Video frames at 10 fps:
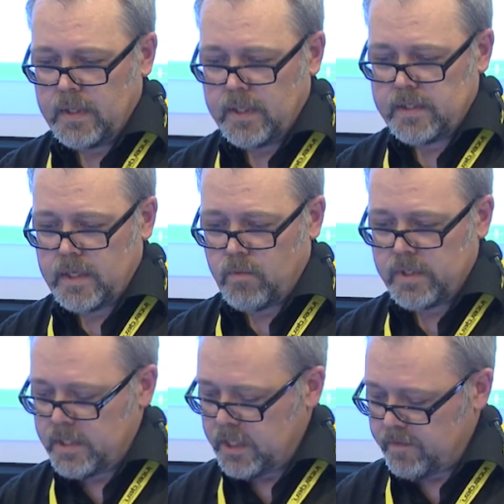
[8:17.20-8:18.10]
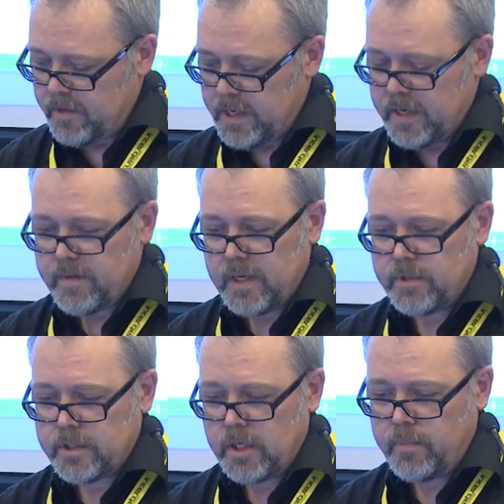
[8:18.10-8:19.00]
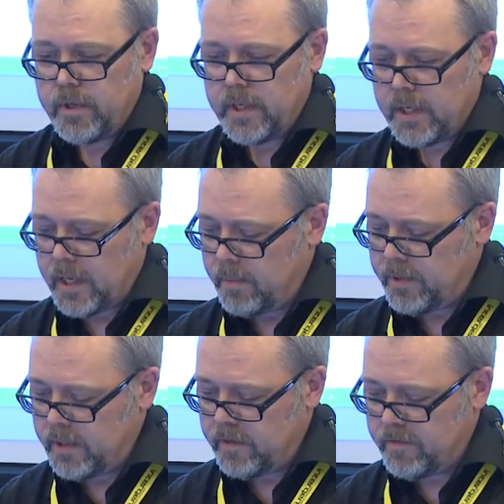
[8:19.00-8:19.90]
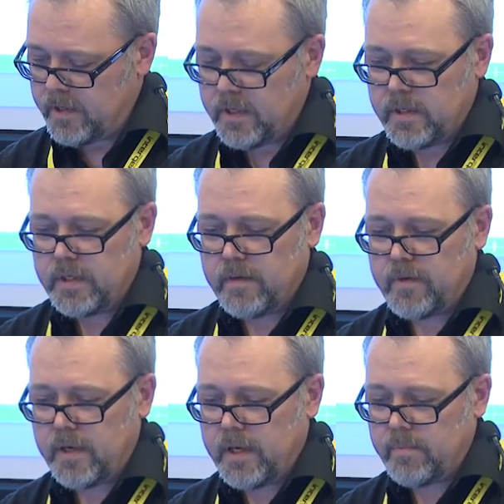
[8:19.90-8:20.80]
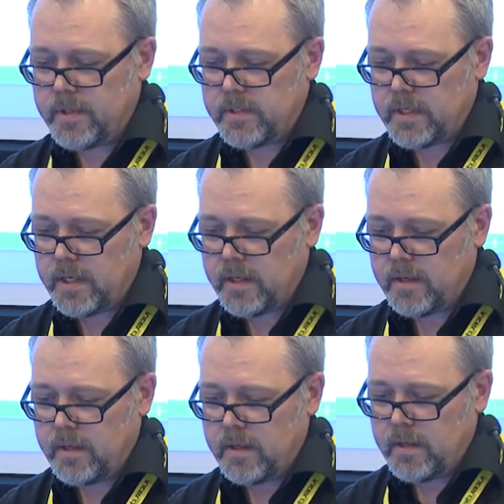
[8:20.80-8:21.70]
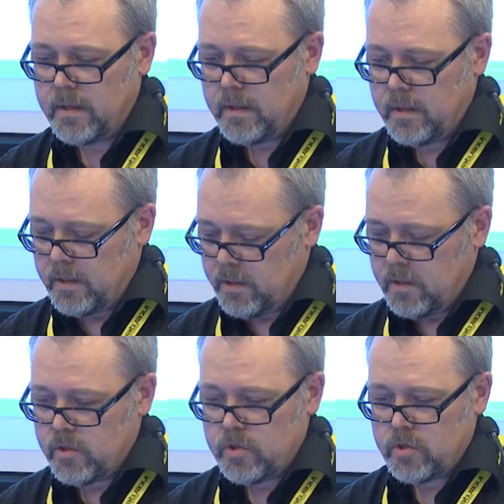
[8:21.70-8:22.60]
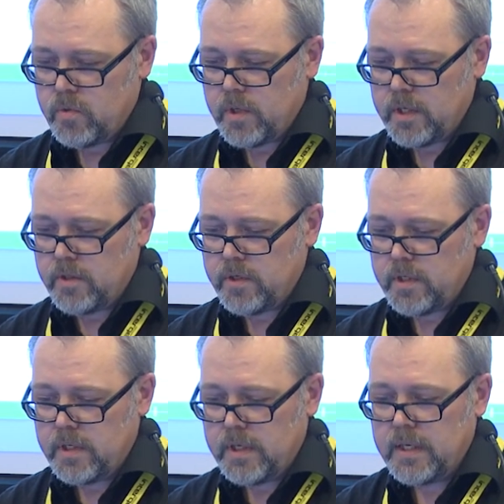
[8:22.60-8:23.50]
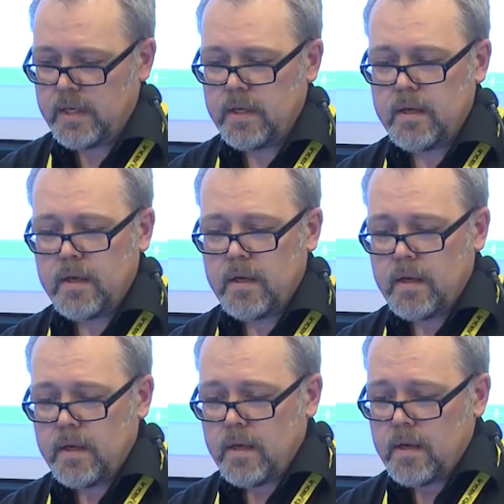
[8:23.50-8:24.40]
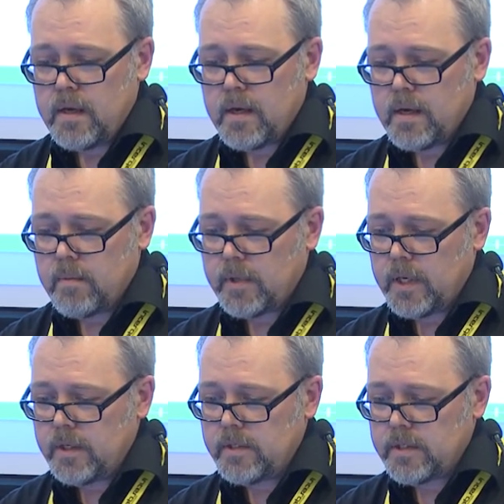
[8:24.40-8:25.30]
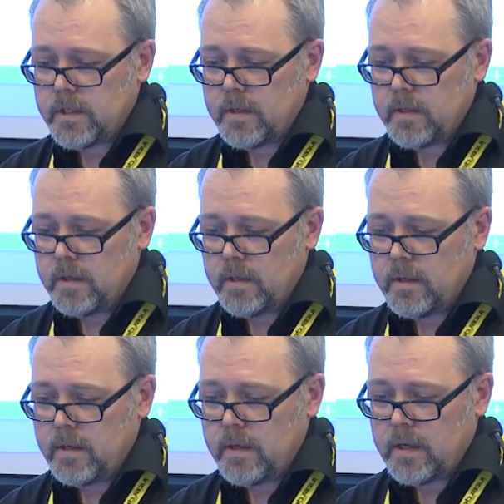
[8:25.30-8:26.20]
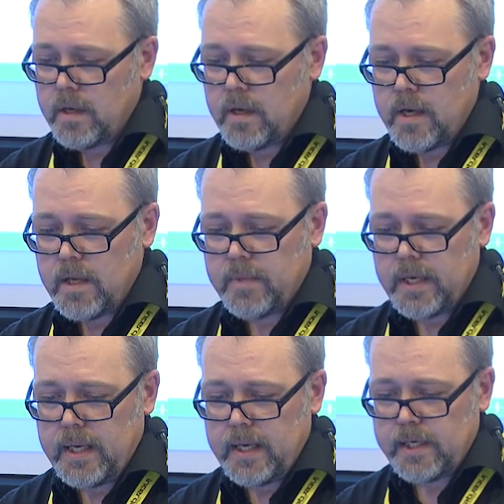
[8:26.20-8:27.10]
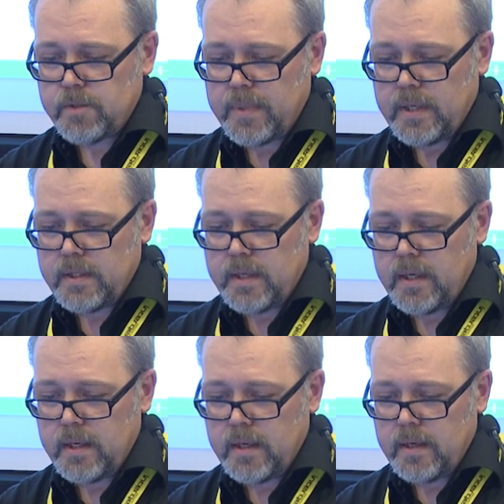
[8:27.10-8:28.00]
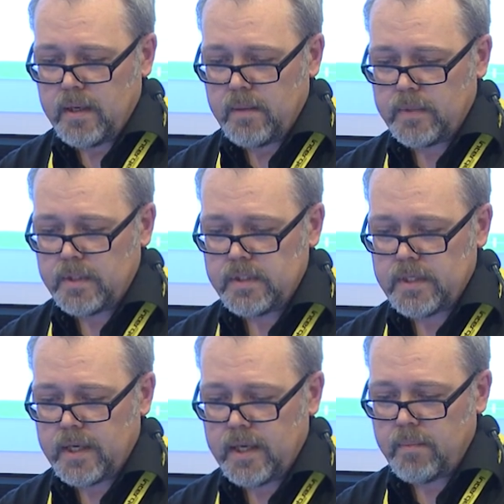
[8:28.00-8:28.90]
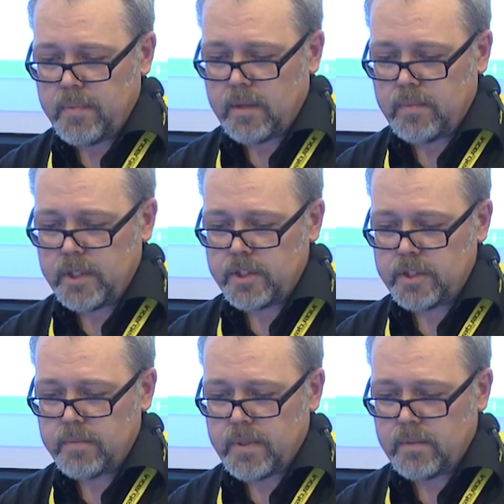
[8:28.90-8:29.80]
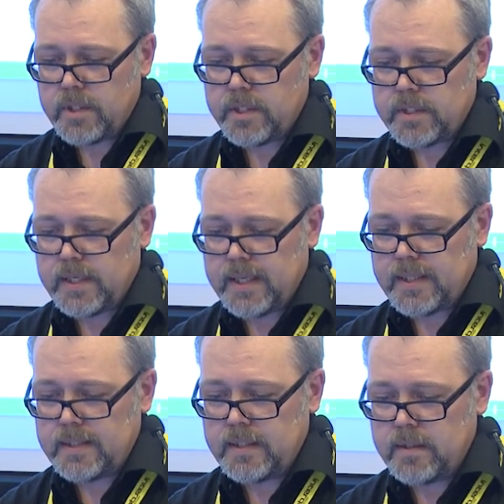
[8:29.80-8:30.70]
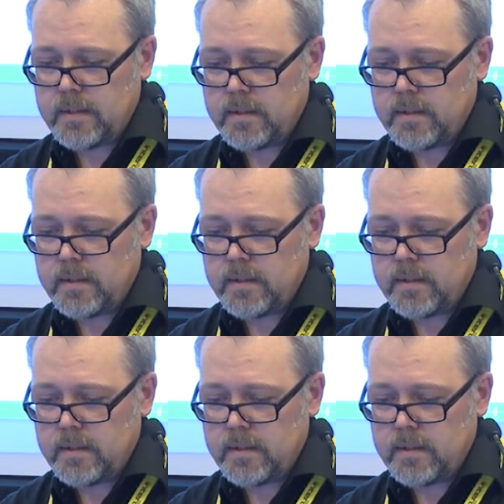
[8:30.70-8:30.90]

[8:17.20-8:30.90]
That's that 165. I'm just going to put in a couple of different numbers here. 200. I'm going to hit my AX button here. I'm going to say publish selected.